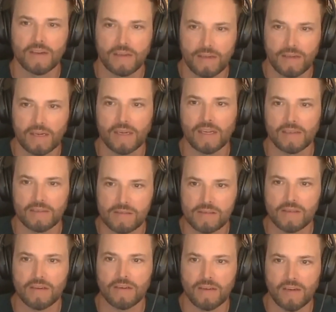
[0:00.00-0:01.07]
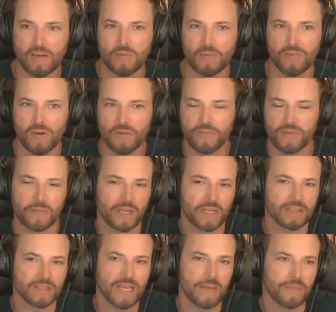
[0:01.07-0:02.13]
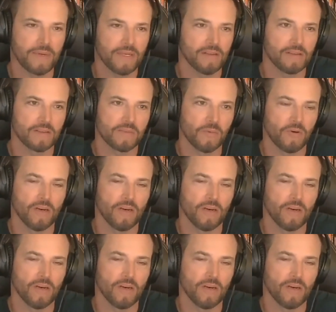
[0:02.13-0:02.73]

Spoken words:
And so hopefully we can tap into those more.